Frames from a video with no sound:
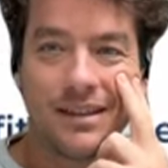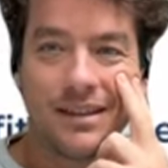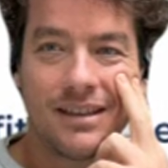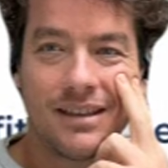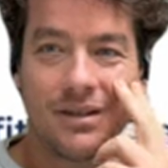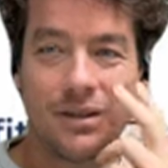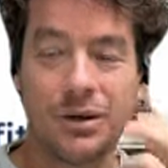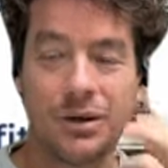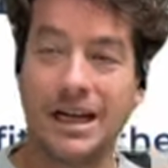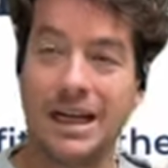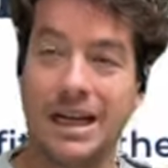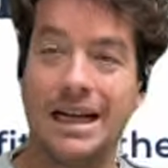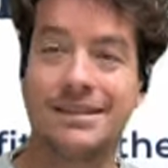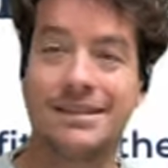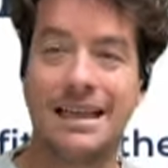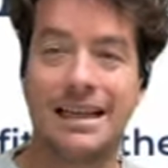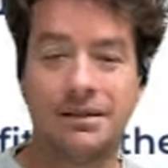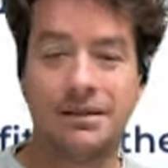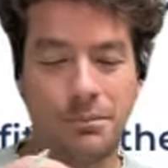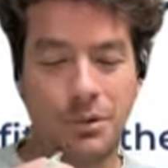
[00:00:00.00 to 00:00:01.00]
So at
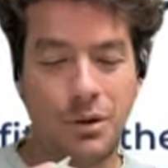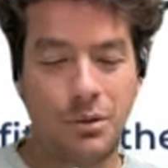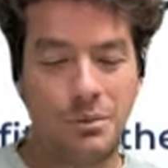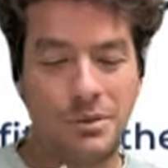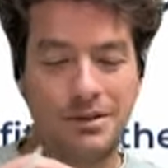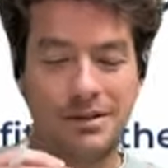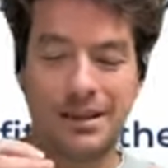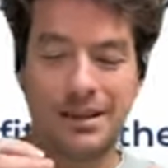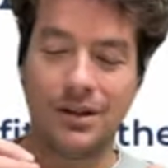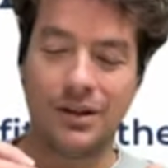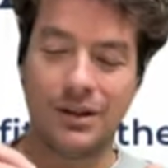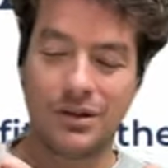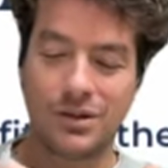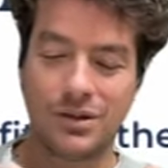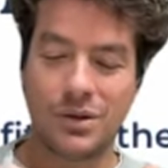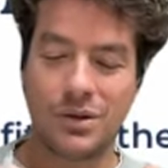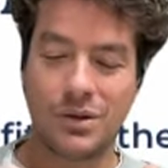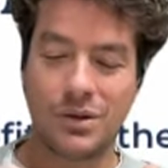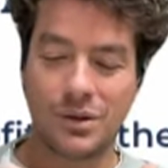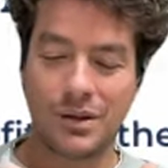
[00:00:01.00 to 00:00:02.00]
that moment, and
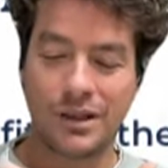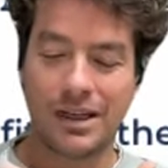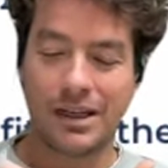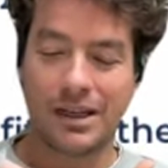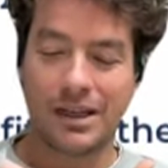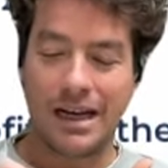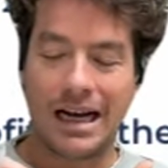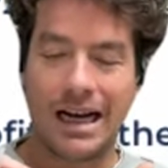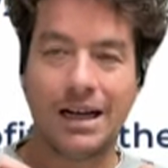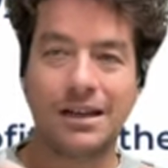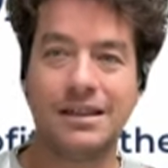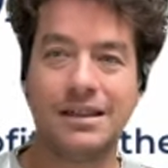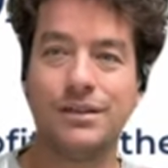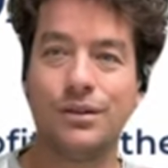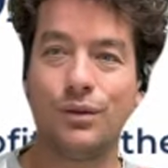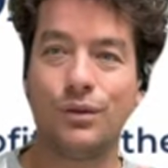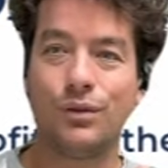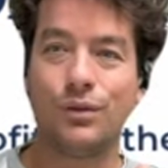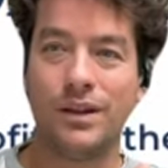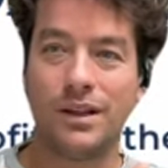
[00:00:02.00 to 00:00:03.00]
also, how did
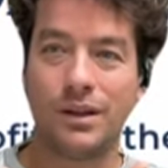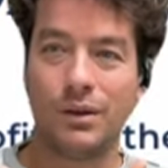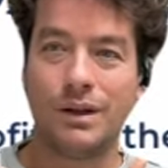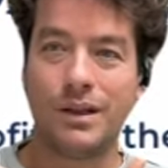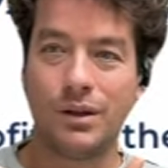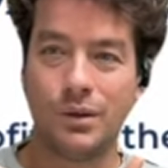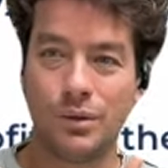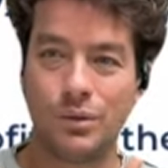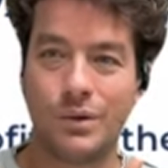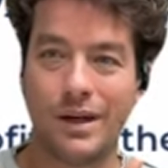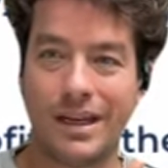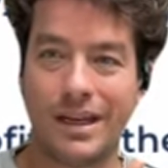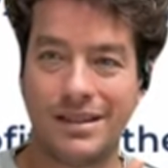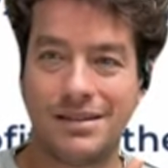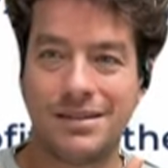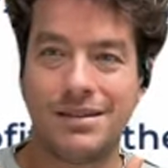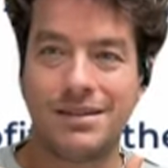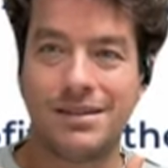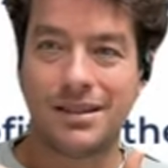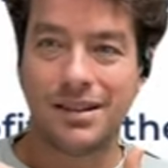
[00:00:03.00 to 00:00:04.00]
you feel when you
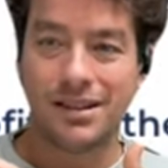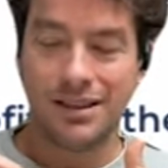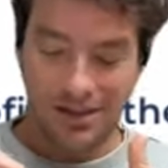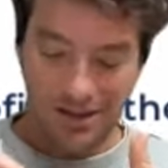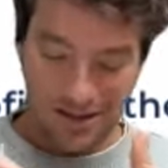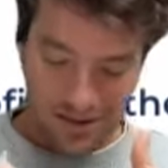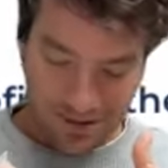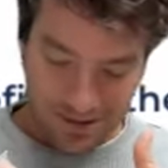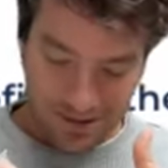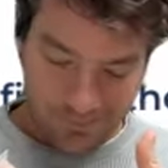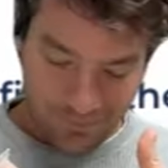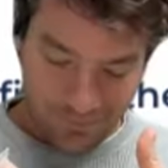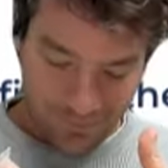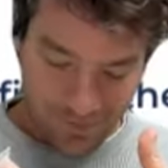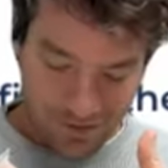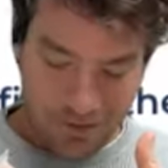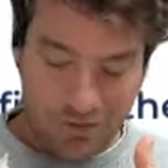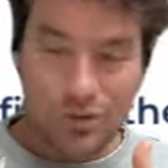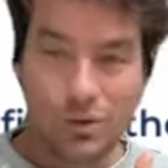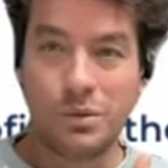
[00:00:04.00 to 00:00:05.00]
raised
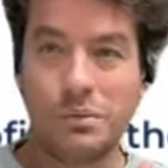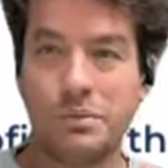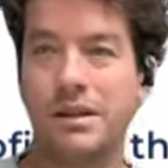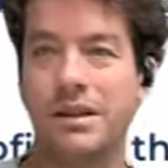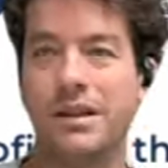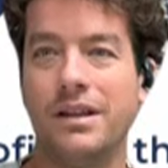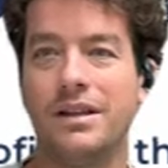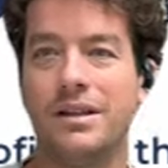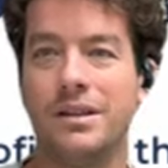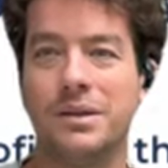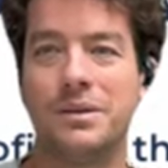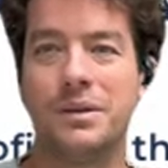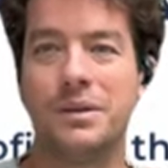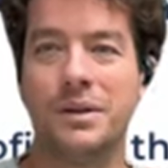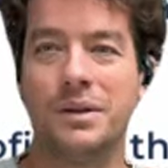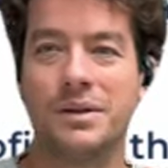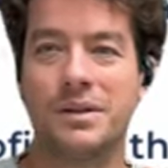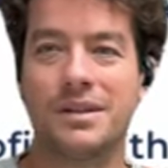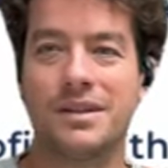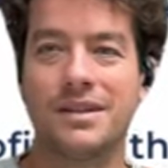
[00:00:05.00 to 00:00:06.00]
the 2 million
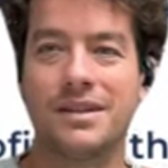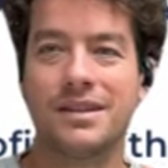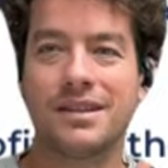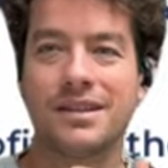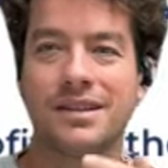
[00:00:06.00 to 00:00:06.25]
euros?